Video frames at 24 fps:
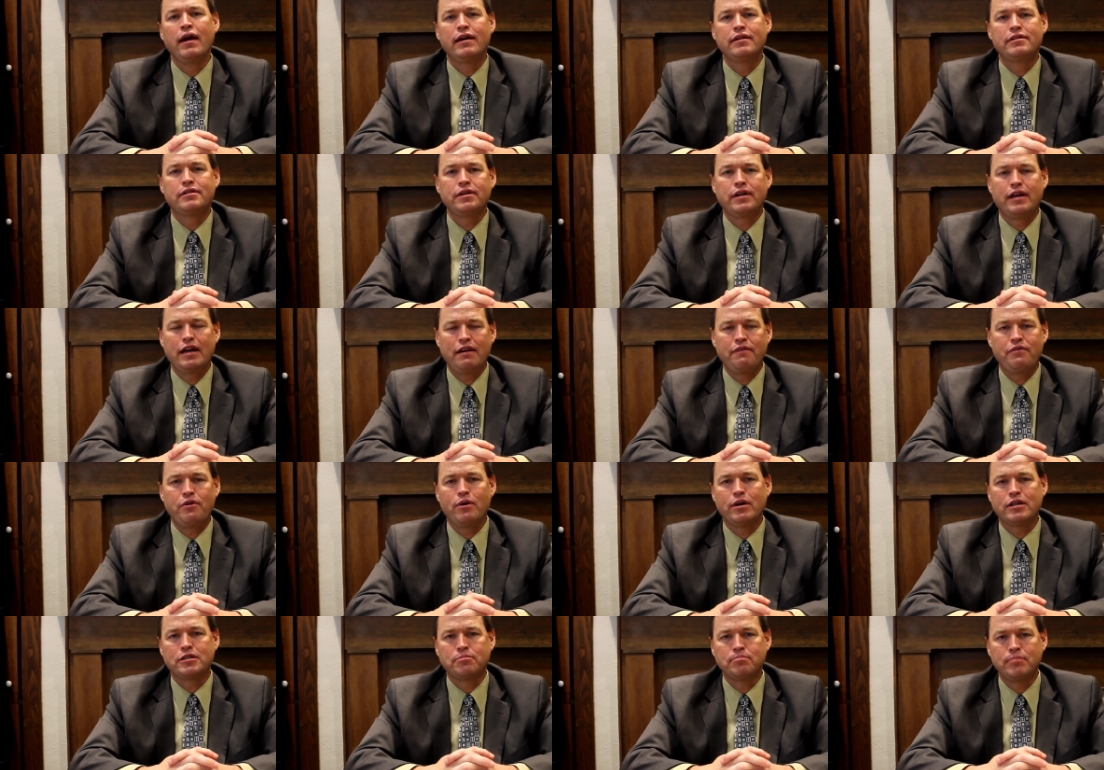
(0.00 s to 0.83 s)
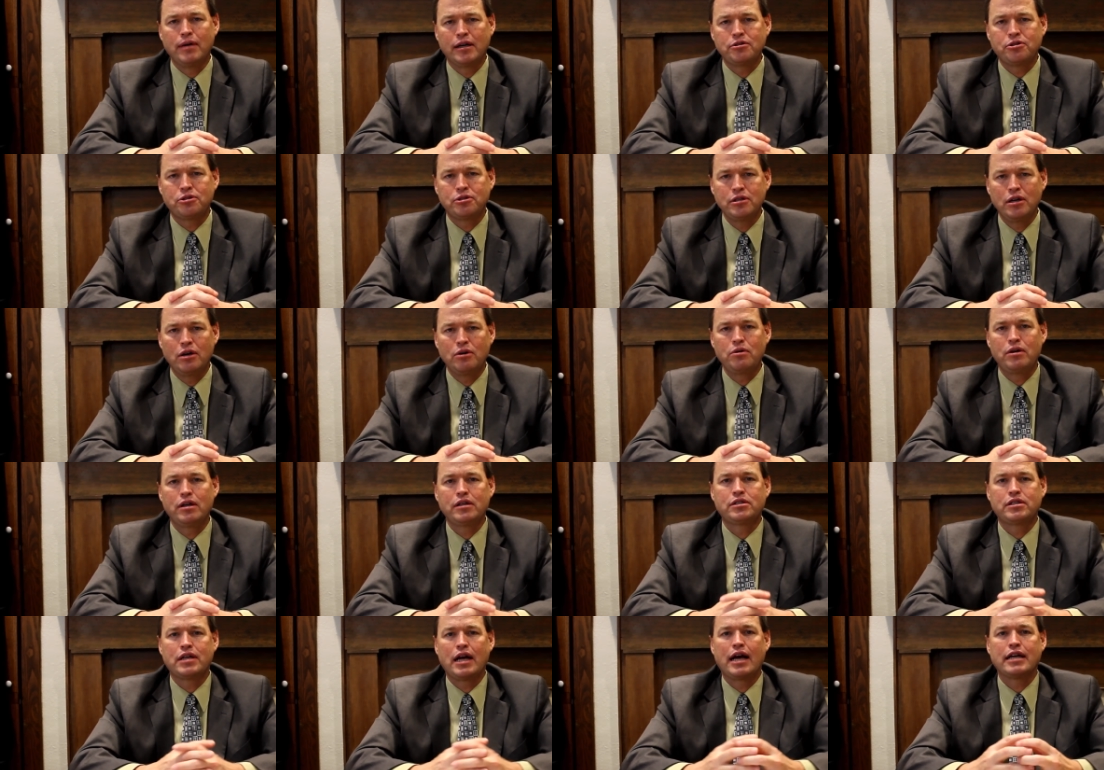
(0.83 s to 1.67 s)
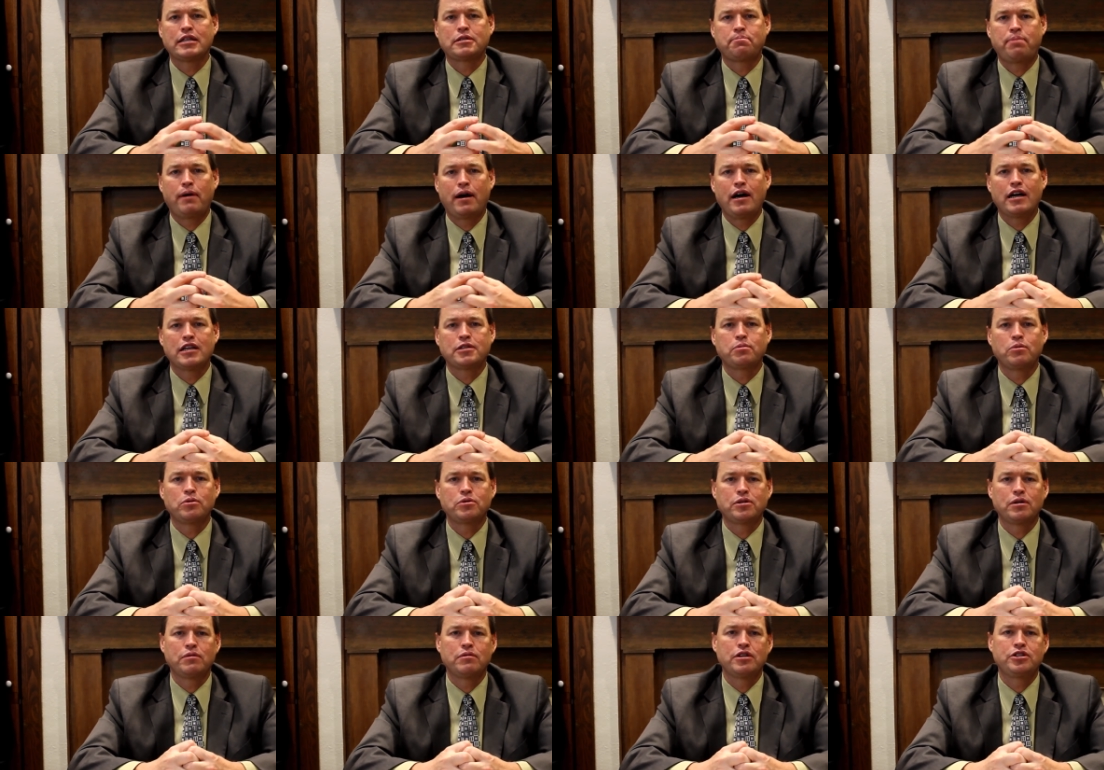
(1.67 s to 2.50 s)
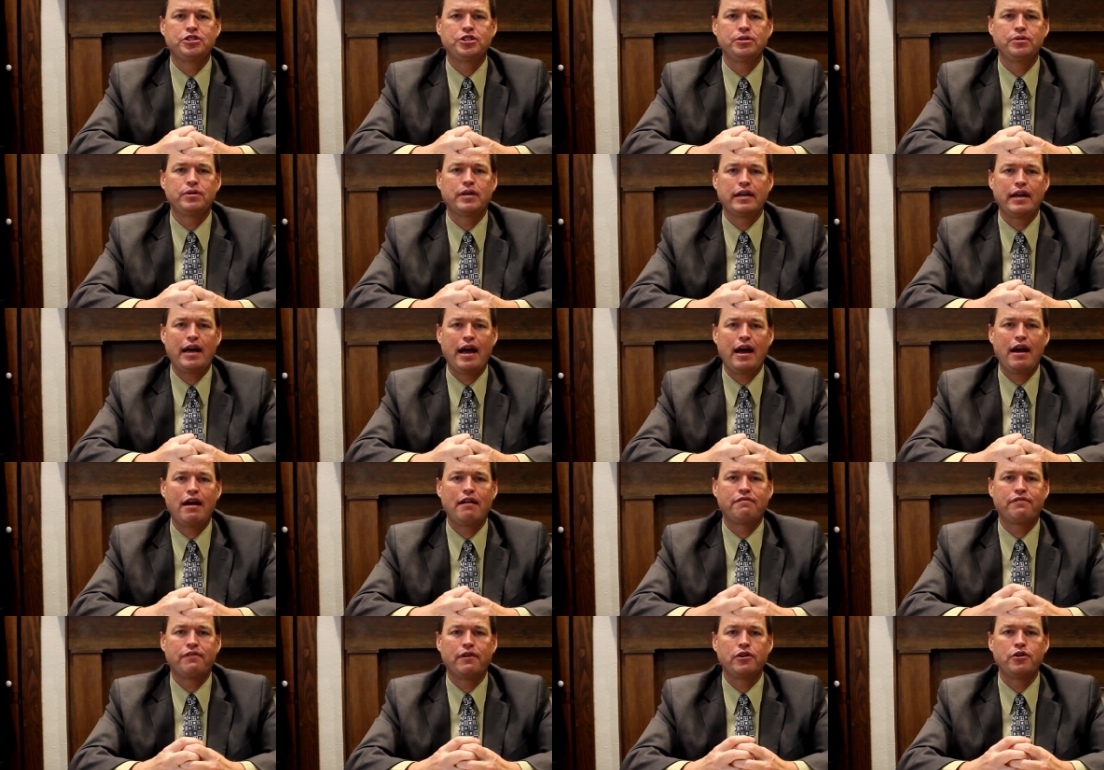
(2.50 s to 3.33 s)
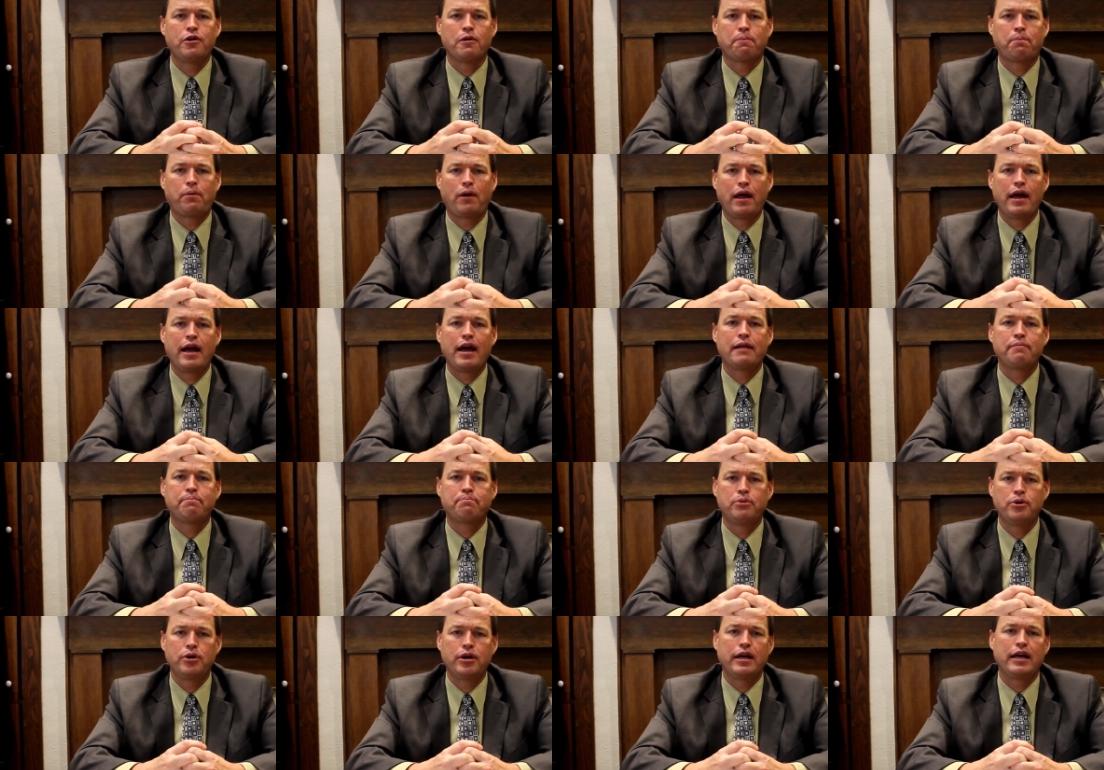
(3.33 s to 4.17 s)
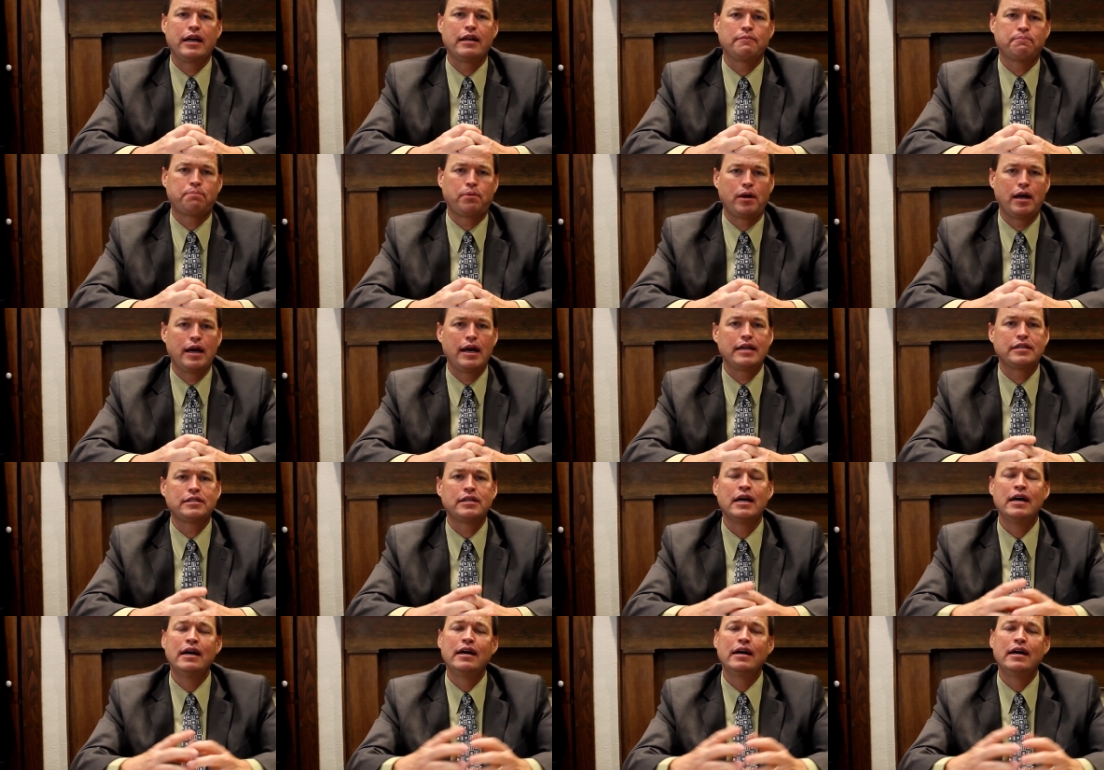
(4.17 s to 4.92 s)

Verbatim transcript: to give you as much notice as possible so that you can have your plan put in place.